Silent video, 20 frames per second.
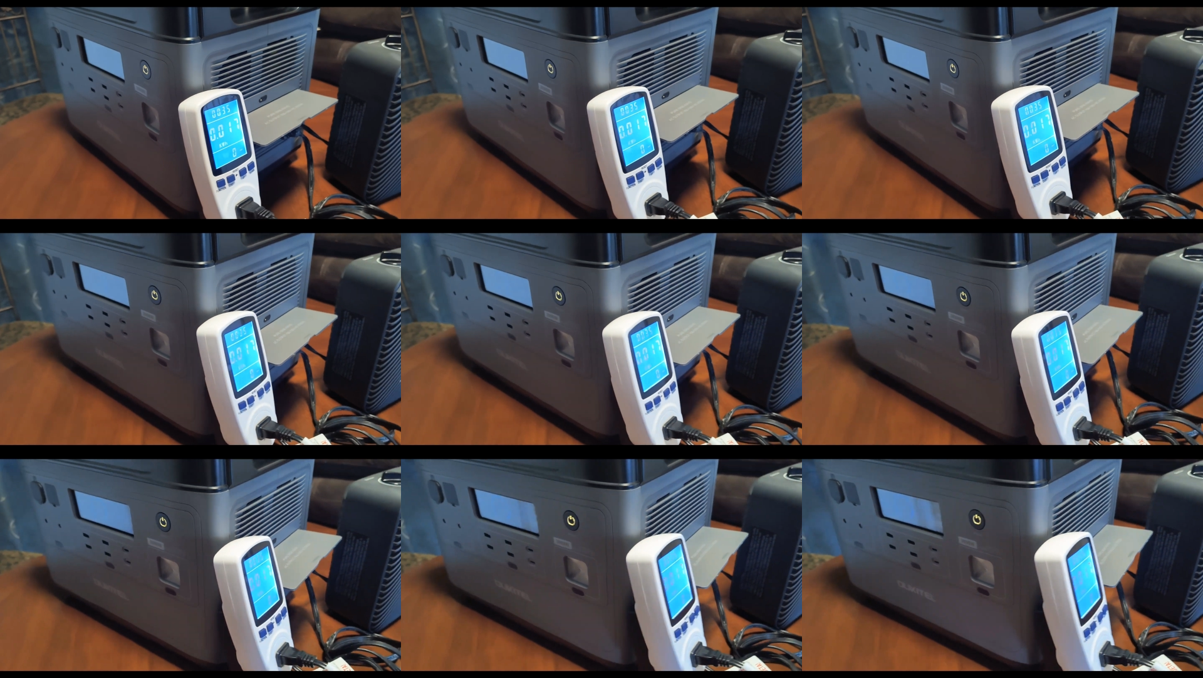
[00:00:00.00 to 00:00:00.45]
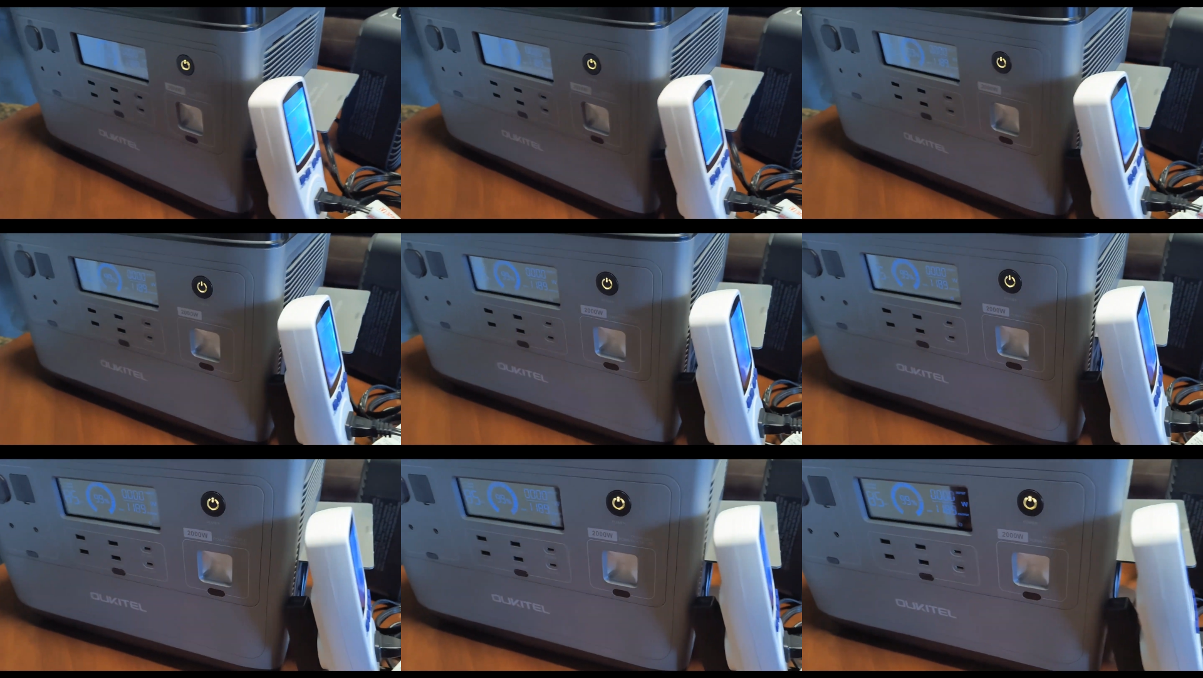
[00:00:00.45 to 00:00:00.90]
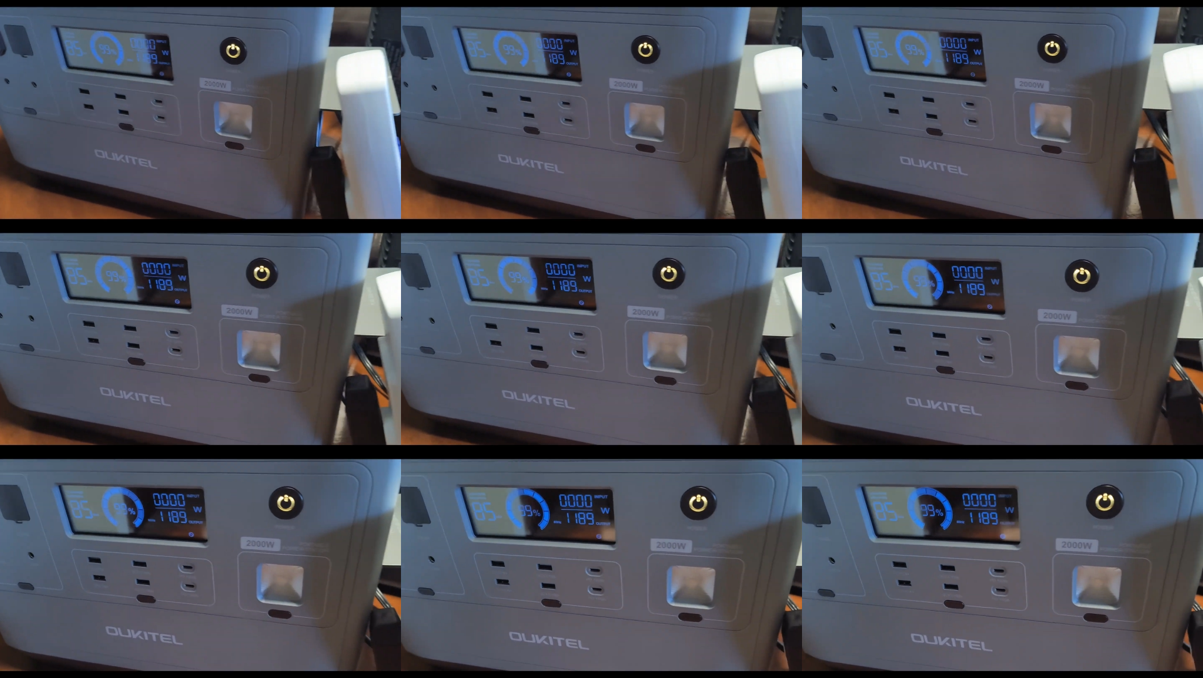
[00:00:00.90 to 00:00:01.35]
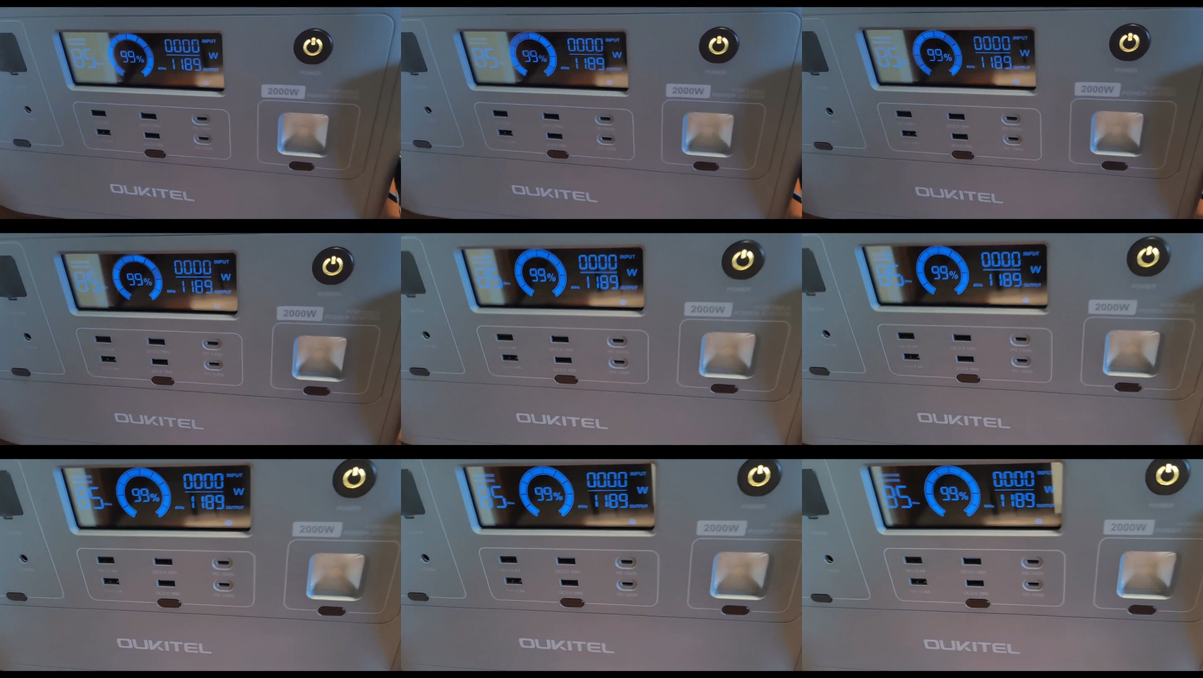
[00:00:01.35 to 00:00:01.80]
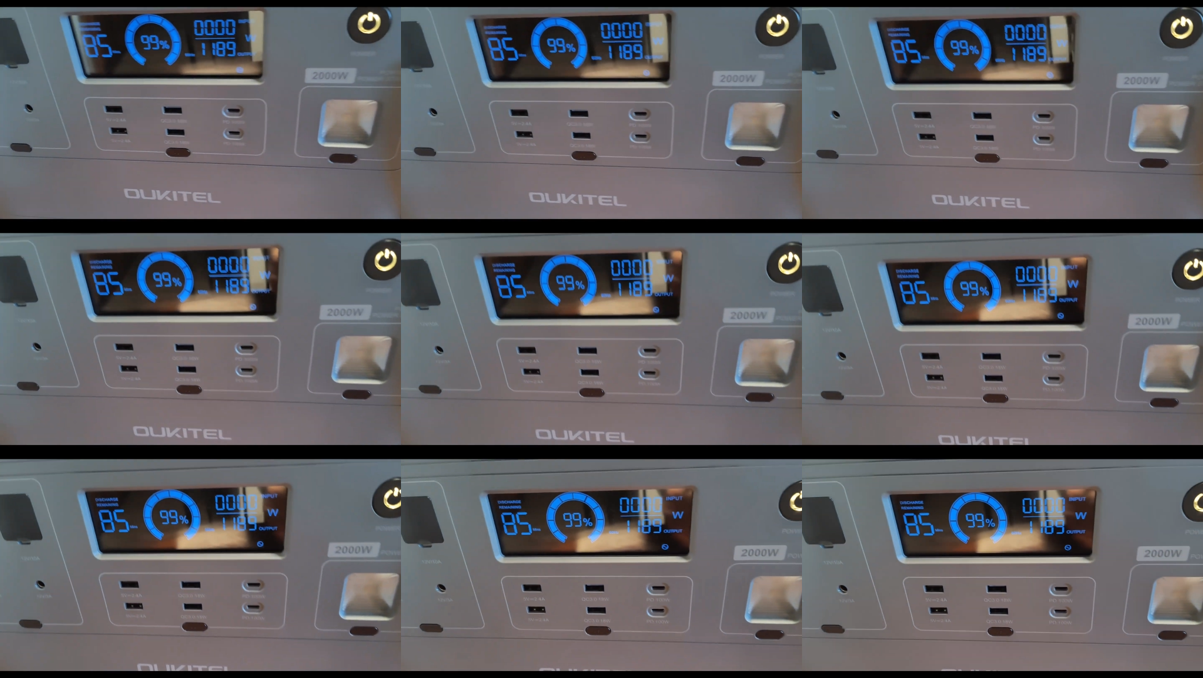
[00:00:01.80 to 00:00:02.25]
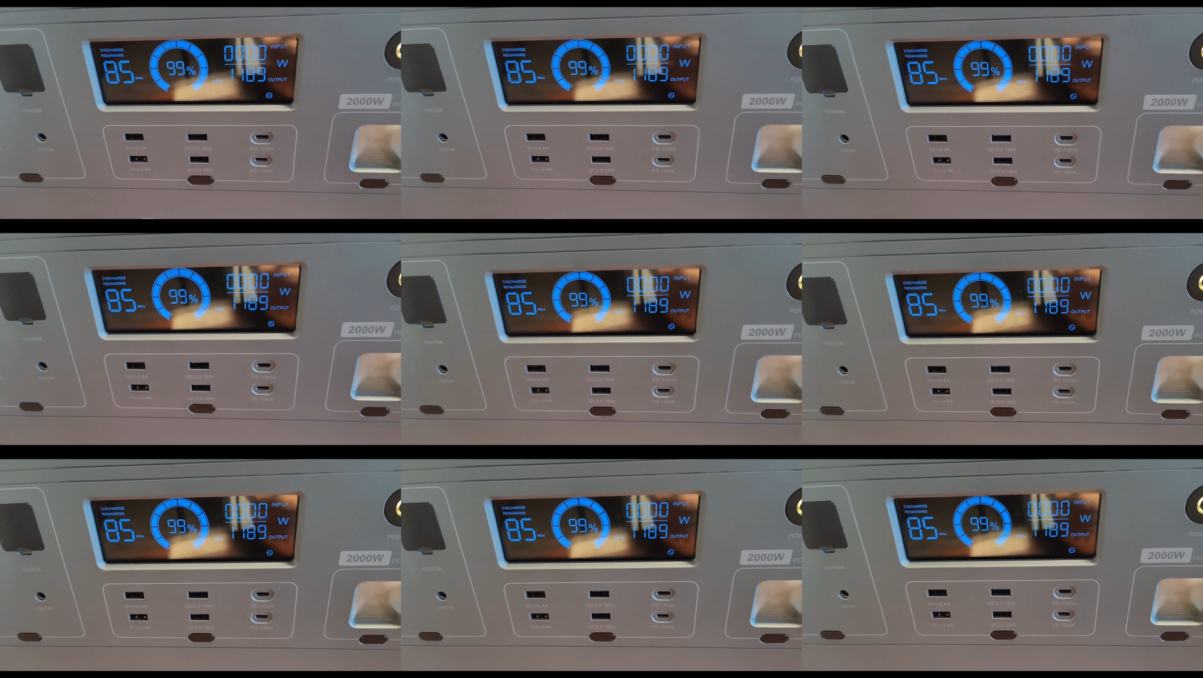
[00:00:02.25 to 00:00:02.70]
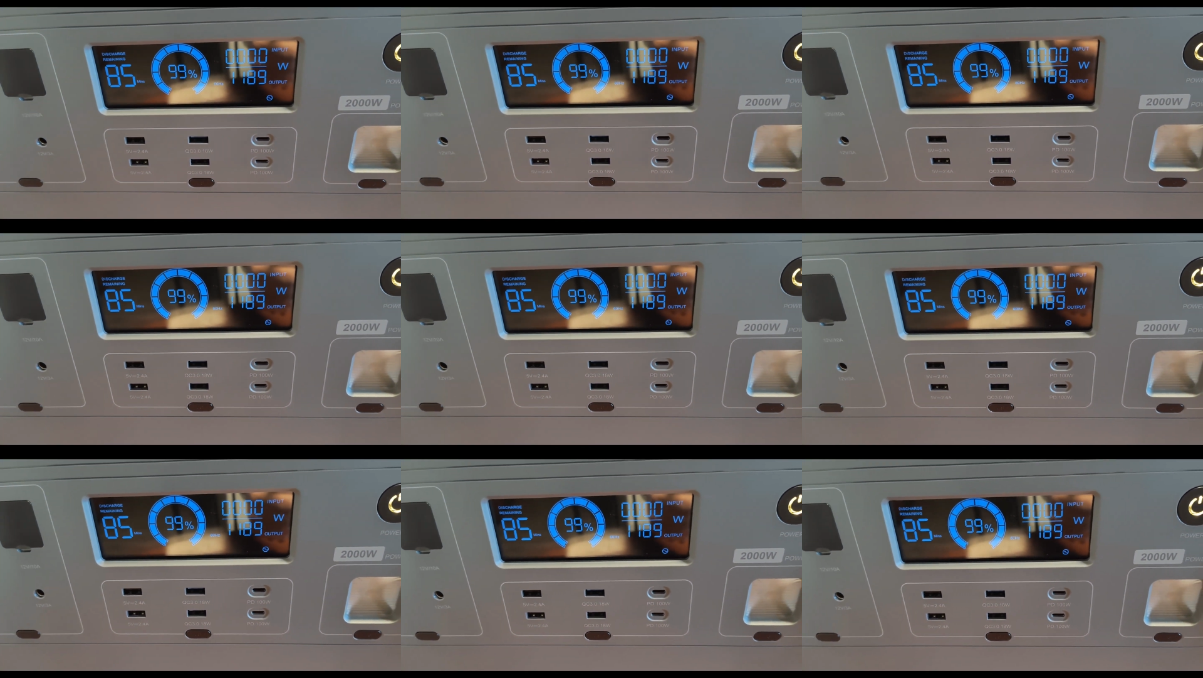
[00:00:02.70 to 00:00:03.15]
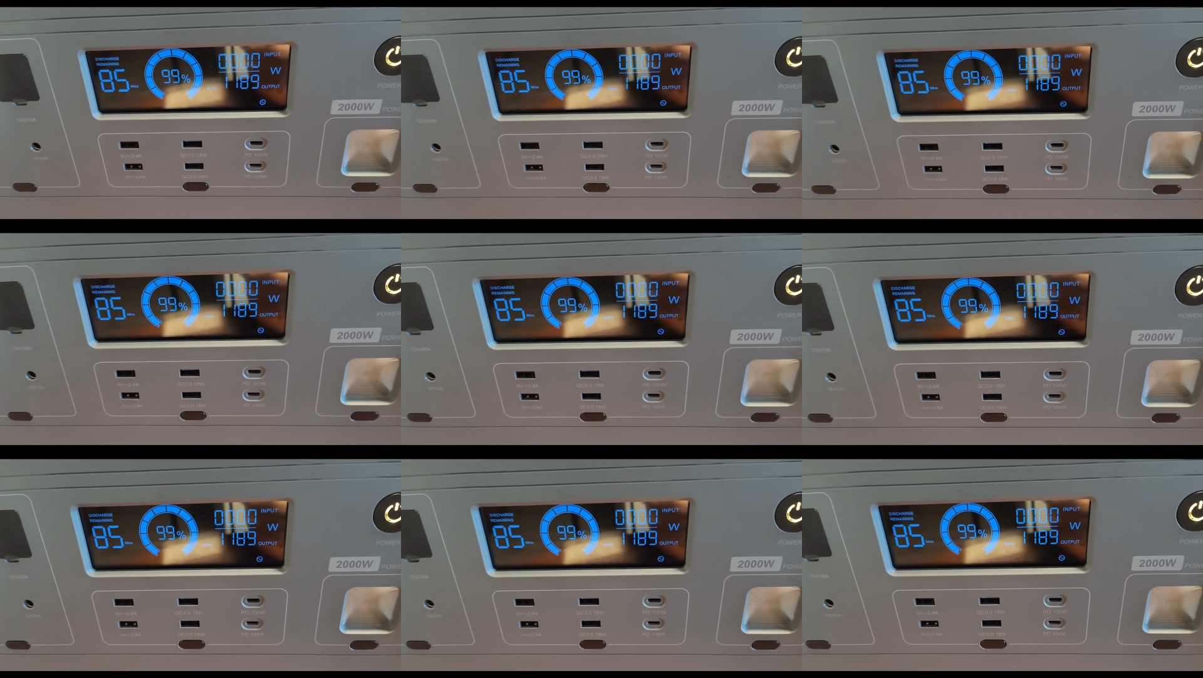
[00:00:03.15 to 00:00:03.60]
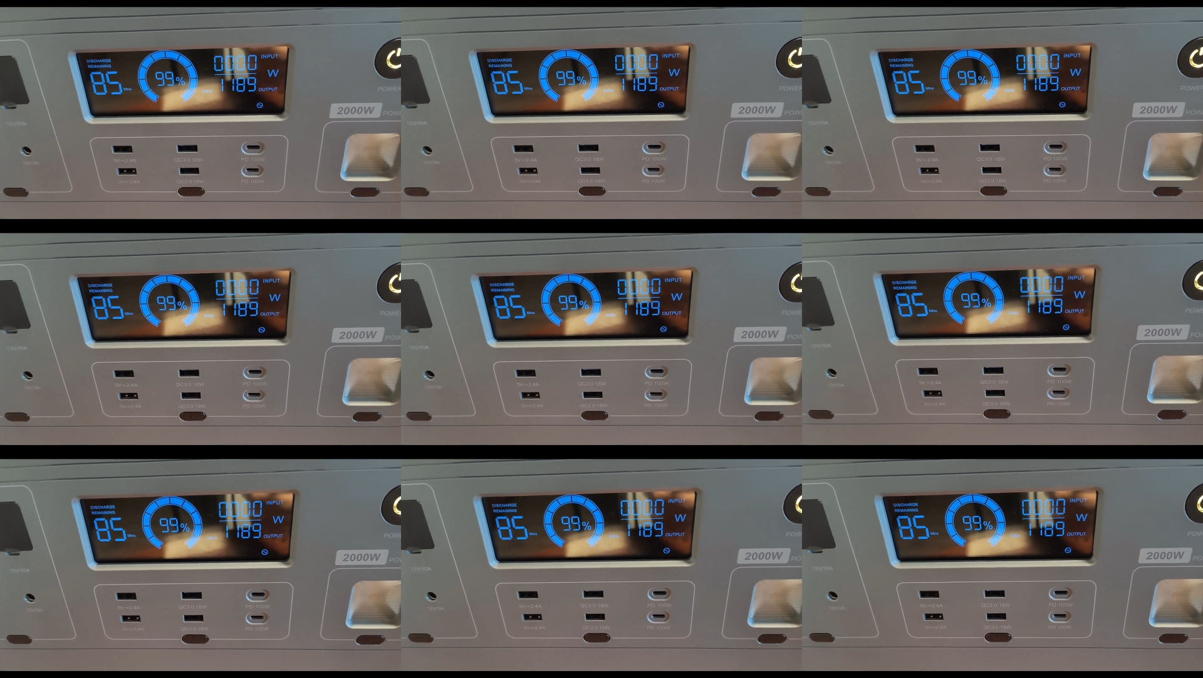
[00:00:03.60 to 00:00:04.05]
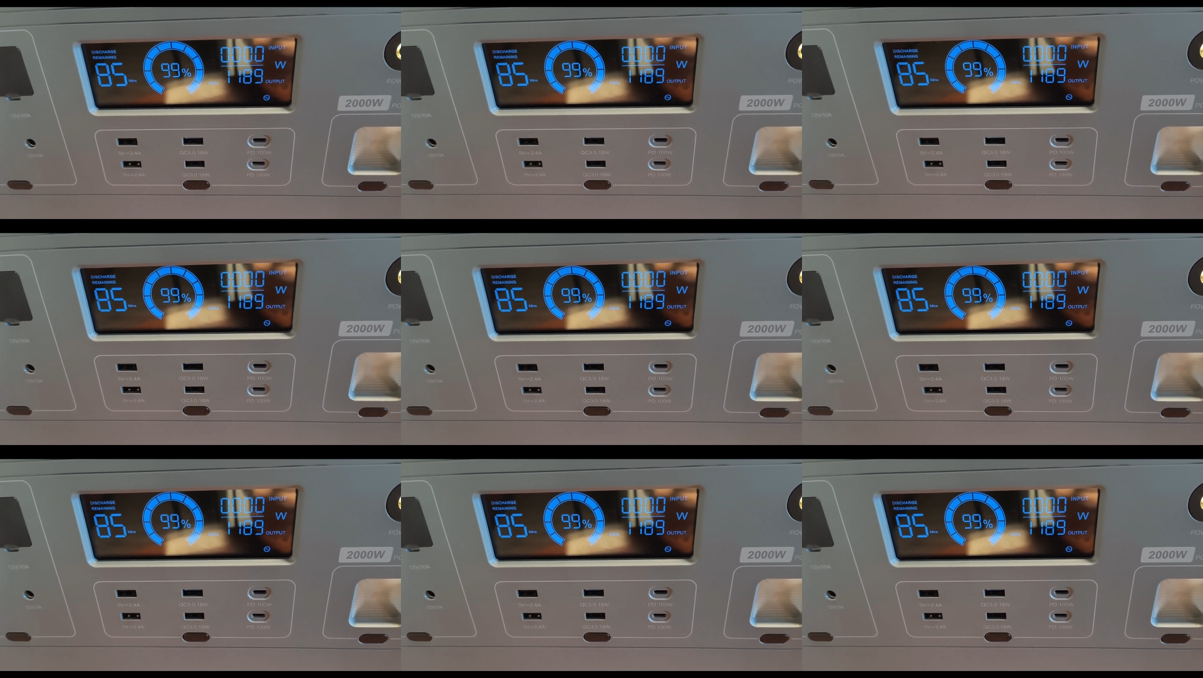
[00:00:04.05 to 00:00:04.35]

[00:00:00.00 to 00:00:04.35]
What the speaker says: No face is visible, so there are no lips to read.